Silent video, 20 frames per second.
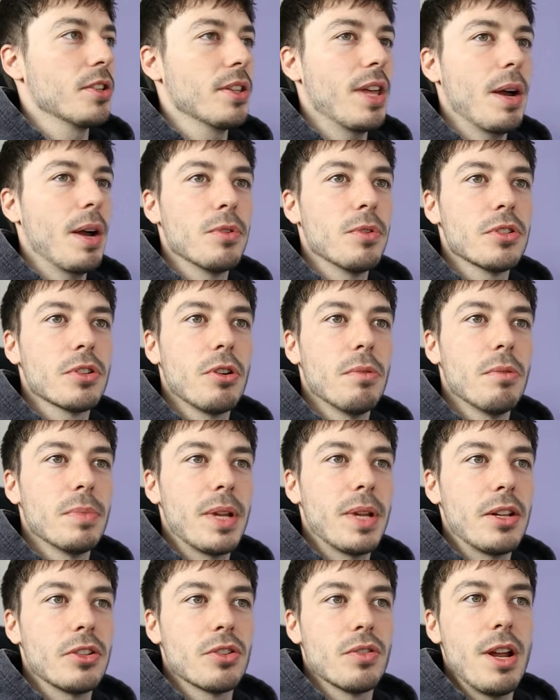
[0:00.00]
So that one's
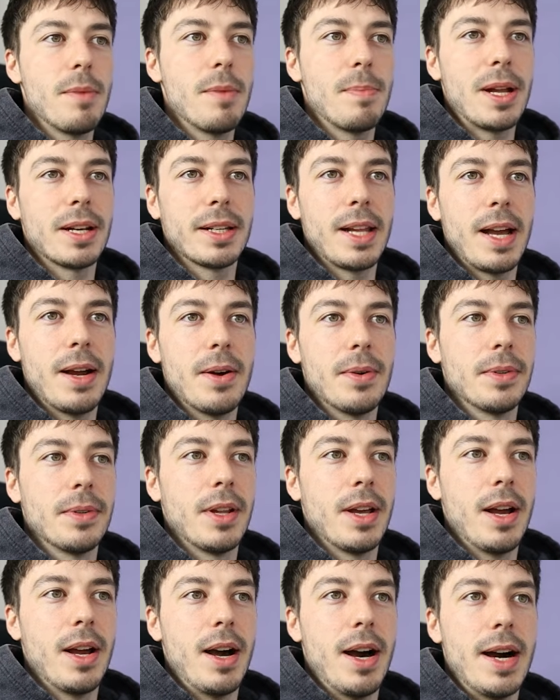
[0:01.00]
come straight back
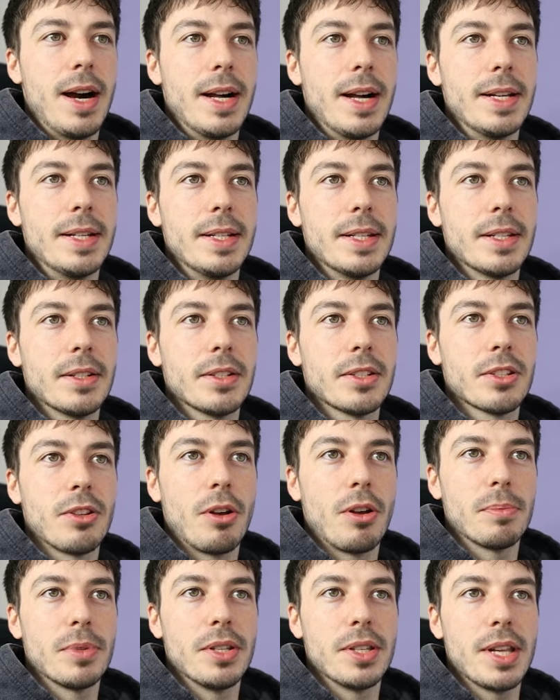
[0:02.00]
down and
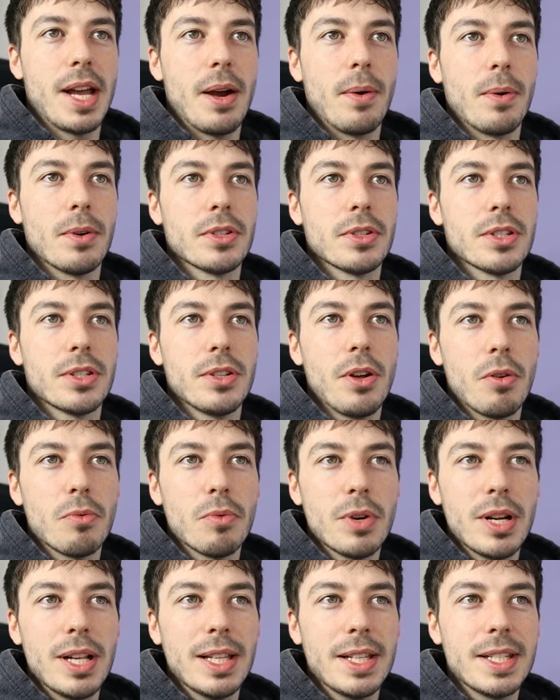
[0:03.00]
stopped us out. So
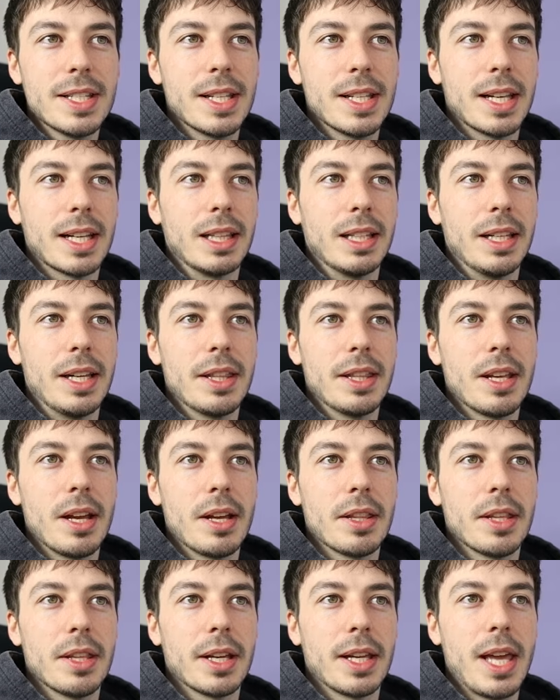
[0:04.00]
realistically,
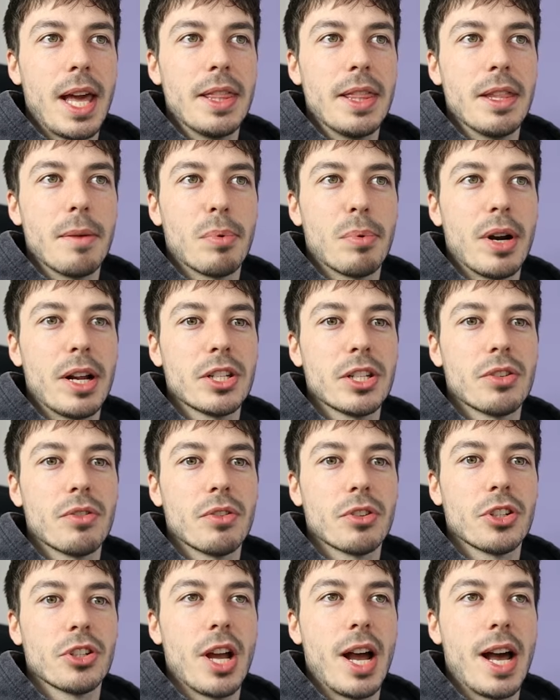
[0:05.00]
again, the price
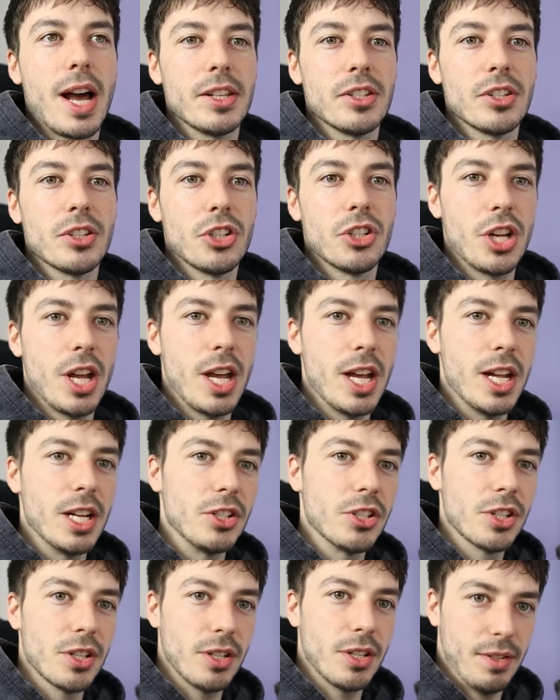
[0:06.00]
structure has
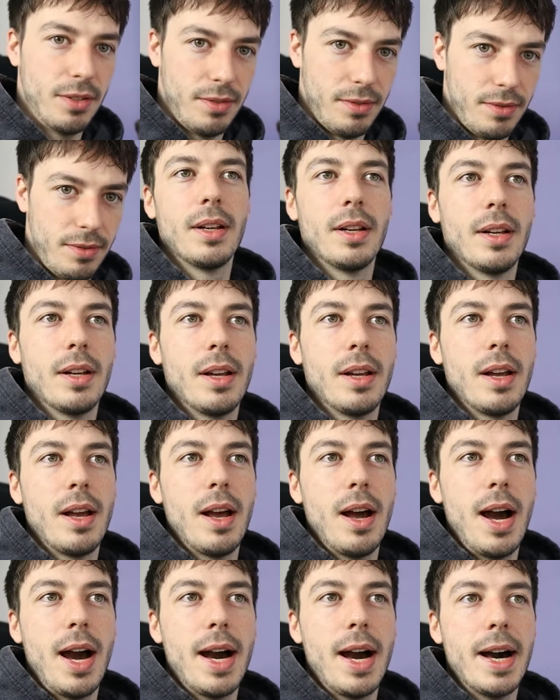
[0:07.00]
changed,
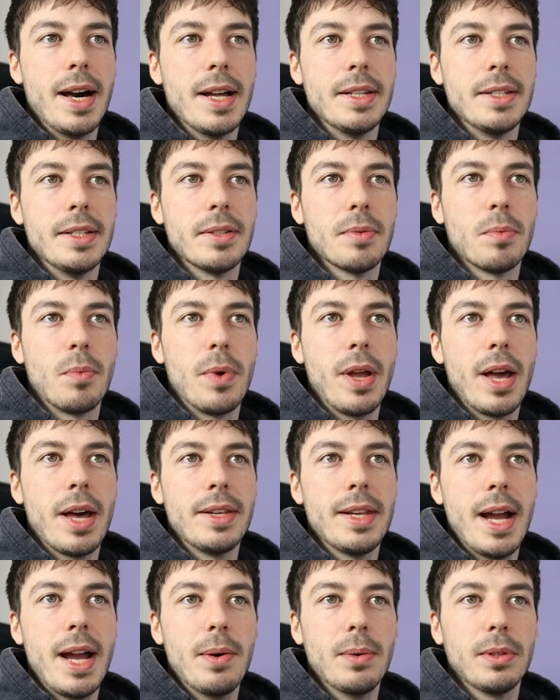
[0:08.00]
and we
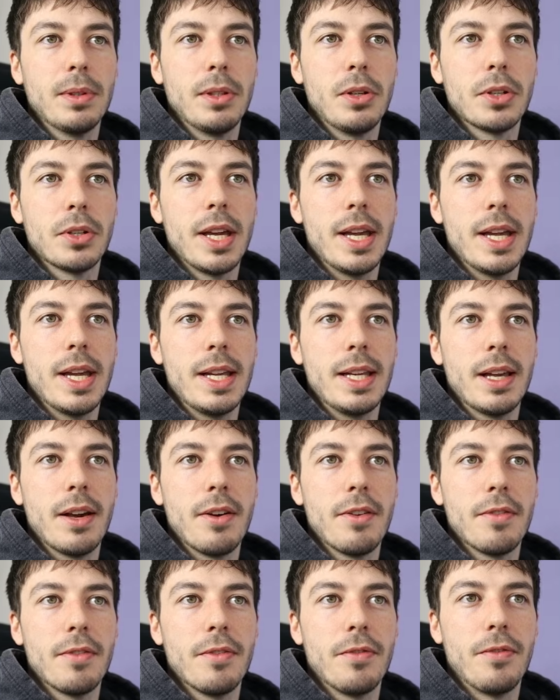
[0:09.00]
are now
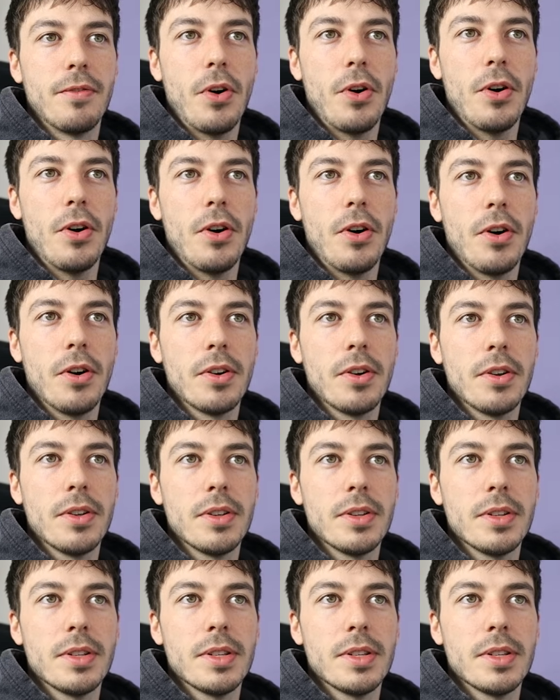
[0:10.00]
looking for